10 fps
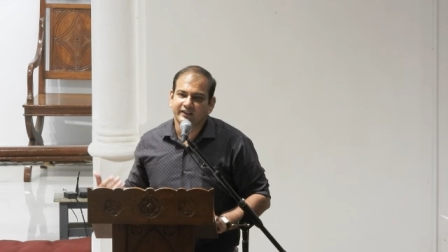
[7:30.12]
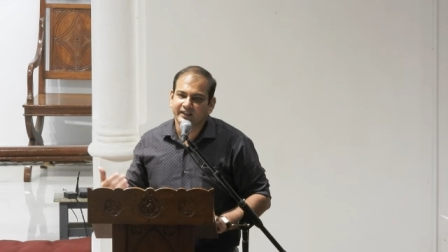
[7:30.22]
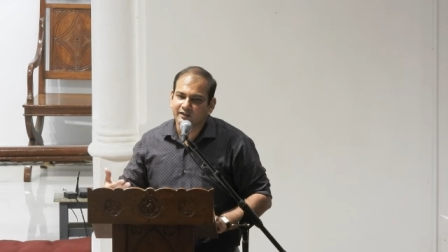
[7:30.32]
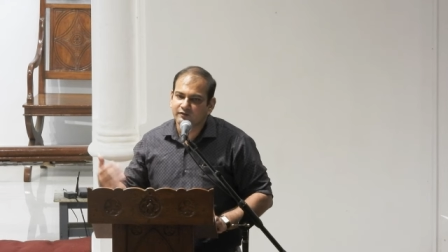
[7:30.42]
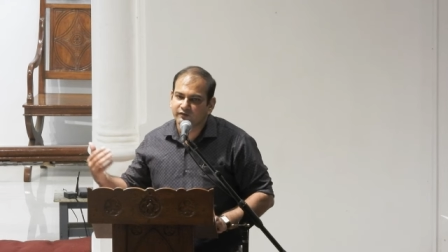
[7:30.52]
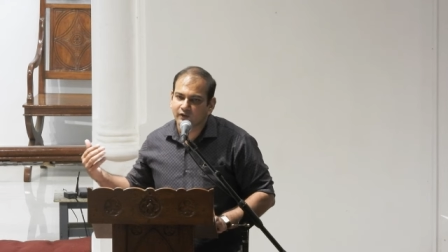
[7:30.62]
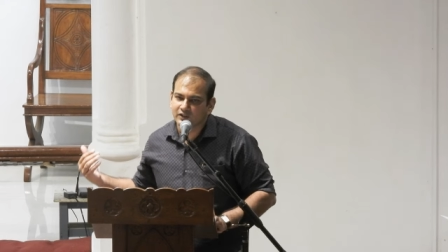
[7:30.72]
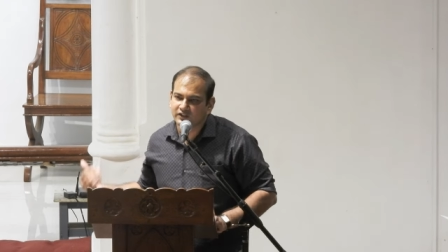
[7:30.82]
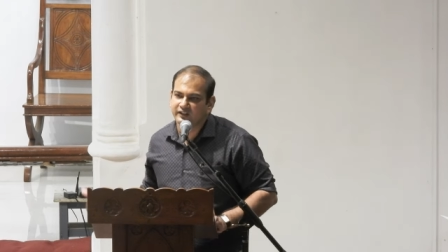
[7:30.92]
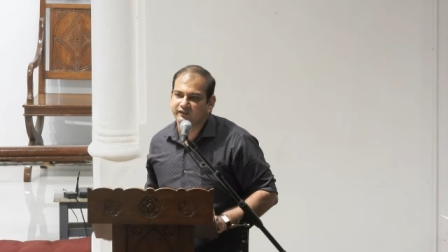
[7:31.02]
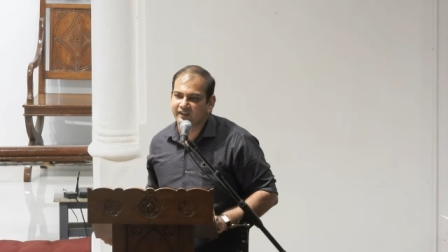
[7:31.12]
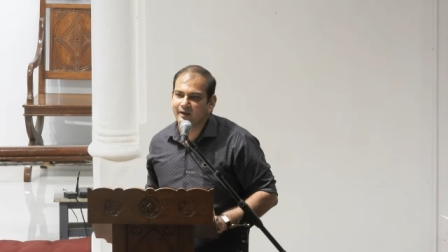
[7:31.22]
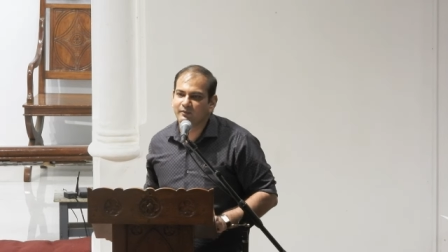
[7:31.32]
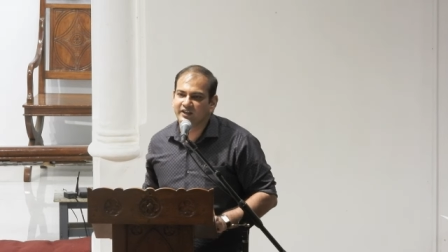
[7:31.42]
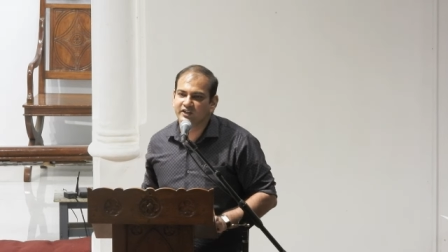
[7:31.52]
it then falls on the
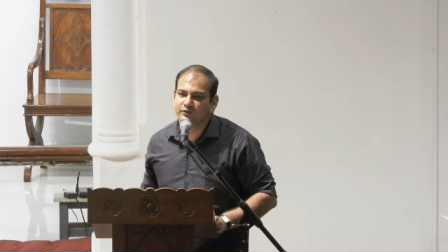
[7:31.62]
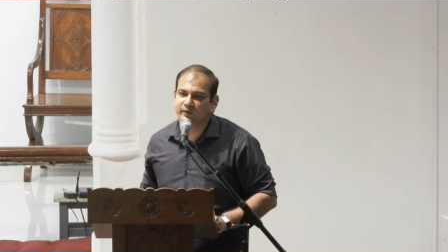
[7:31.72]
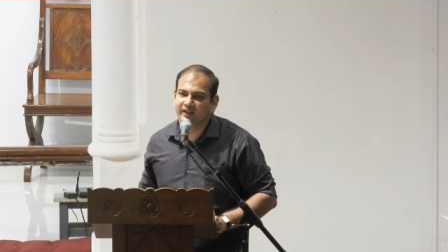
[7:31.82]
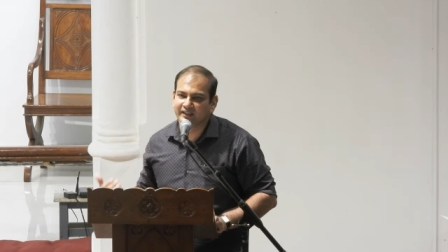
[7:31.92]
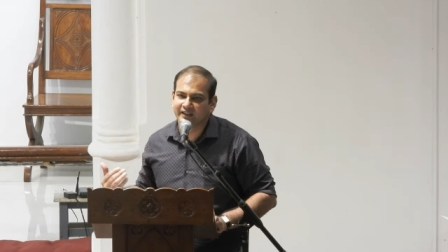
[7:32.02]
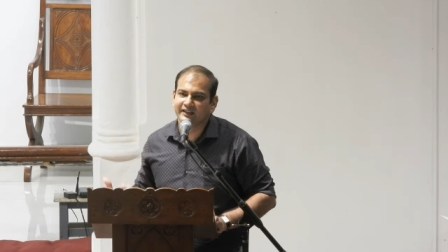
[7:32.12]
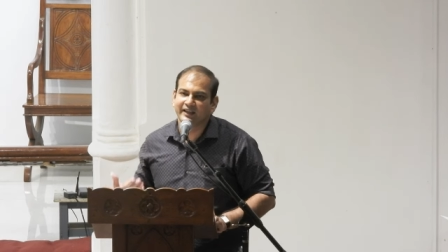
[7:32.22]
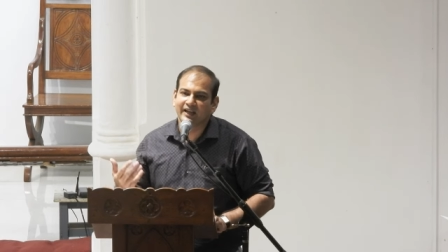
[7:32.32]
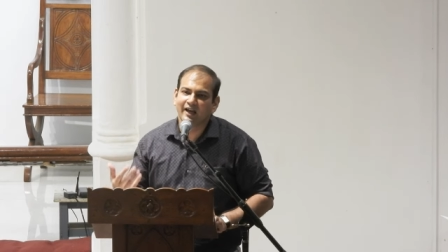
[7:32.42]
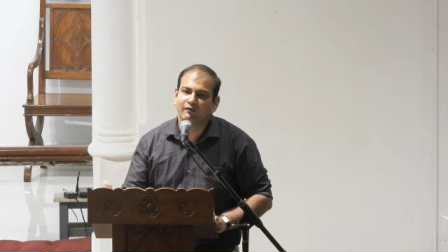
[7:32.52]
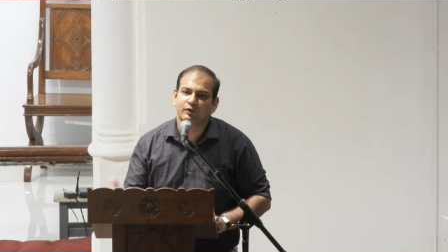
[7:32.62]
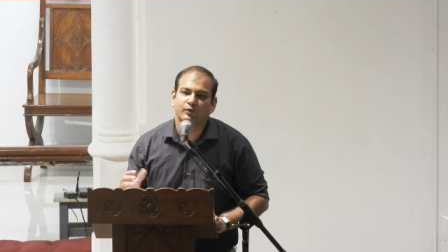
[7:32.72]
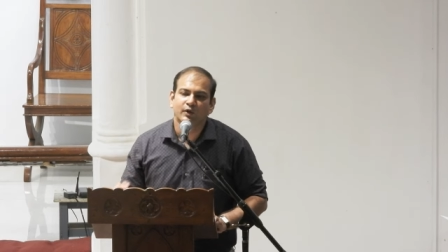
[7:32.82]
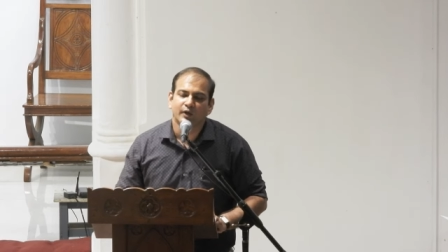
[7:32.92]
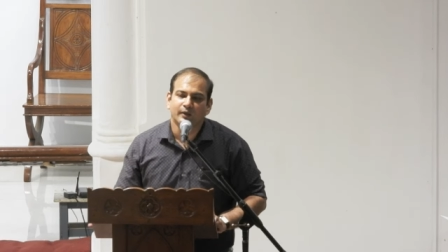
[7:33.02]
family as well, and then they'll have
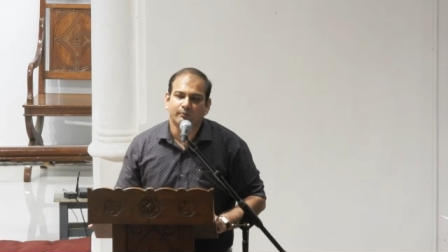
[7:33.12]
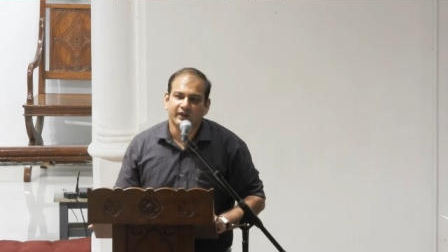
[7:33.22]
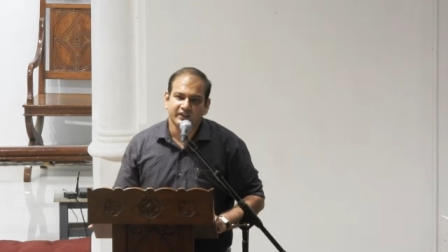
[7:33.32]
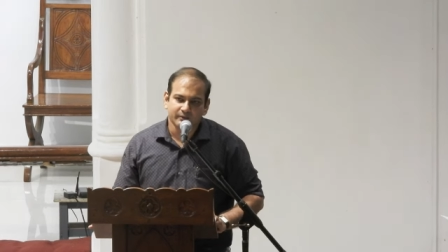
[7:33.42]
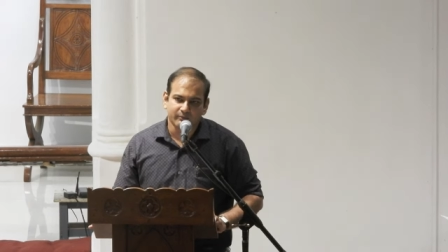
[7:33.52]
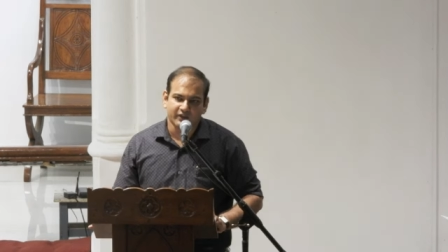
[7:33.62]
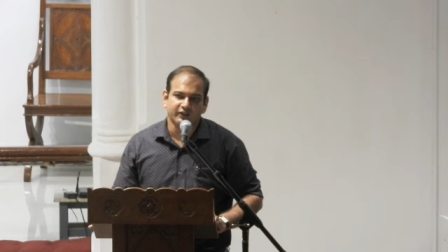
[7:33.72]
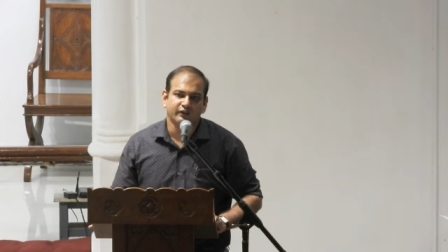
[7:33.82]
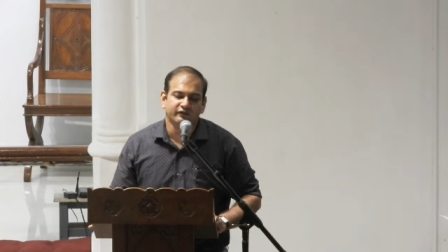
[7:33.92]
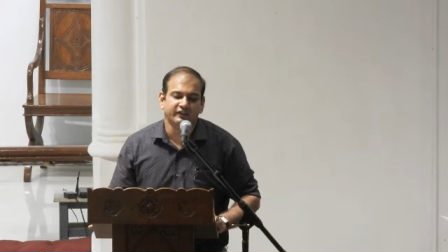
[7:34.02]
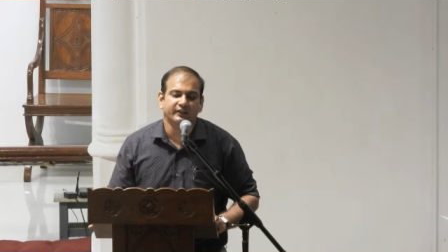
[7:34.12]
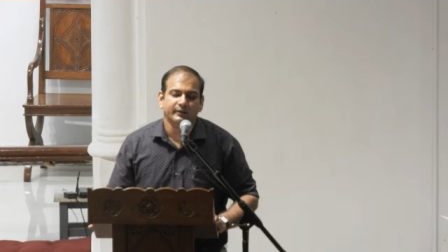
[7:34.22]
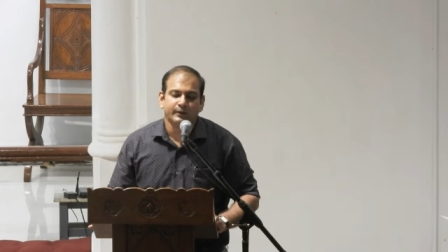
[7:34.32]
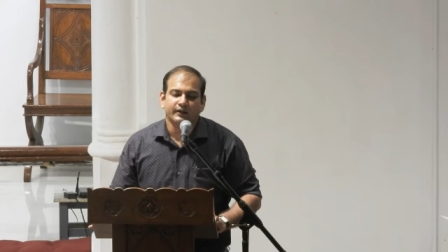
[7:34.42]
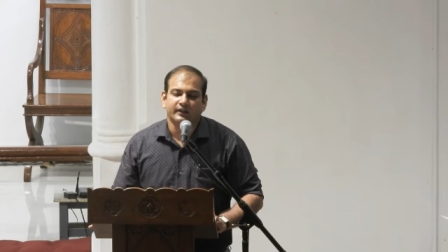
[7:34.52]
to bear the brunt of it,
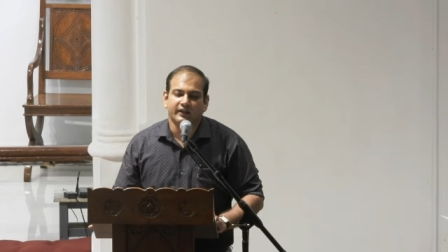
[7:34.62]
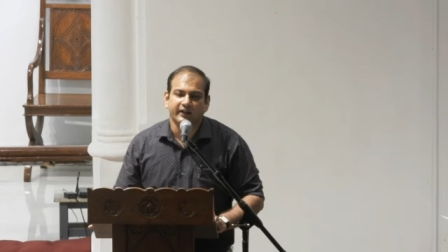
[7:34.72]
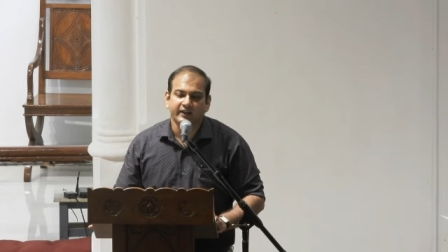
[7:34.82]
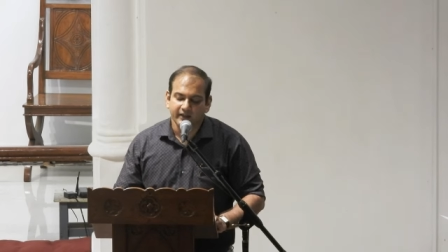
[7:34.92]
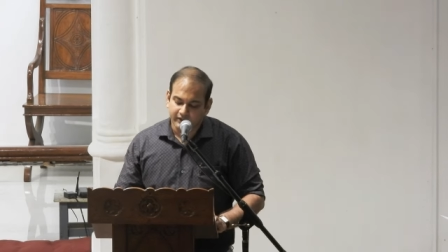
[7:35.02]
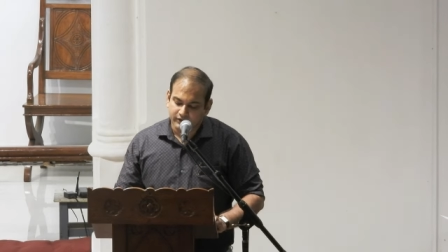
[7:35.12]
right?